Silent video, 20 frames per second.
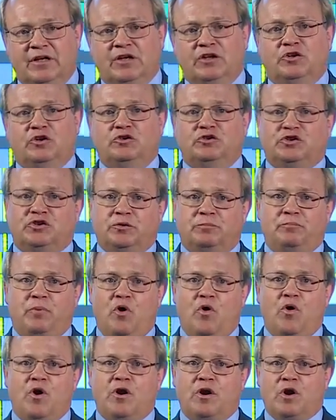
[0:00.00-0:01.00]
to
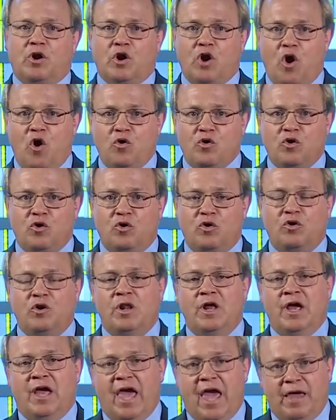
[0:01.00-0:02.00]
support local
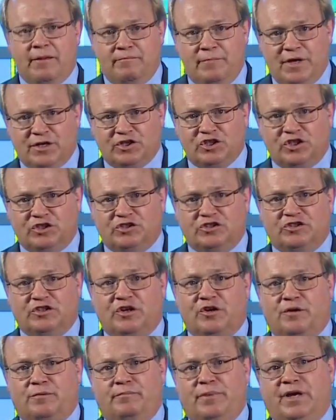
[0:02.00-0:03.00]
and mission
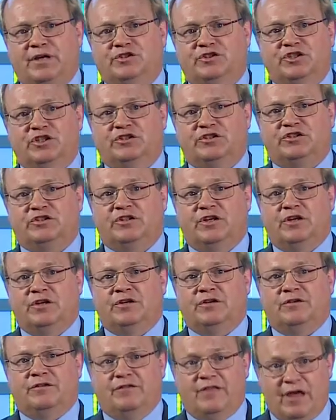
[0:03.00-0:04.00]
center budgets
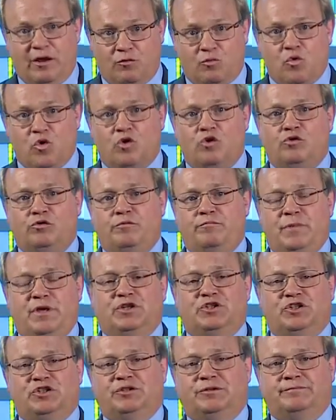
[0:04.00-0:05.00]
than world
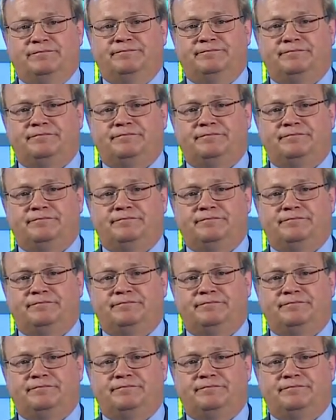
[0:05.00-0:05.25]
mission.